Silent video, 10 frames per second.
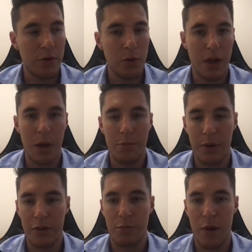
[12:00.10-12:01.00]
your
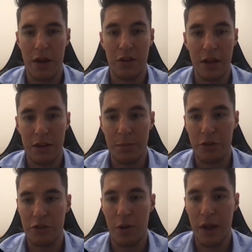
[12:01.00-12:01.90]
company's brand. You need to be
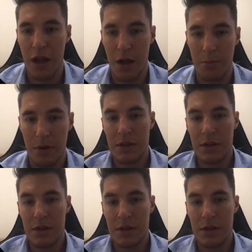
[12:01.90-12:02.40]
showing up.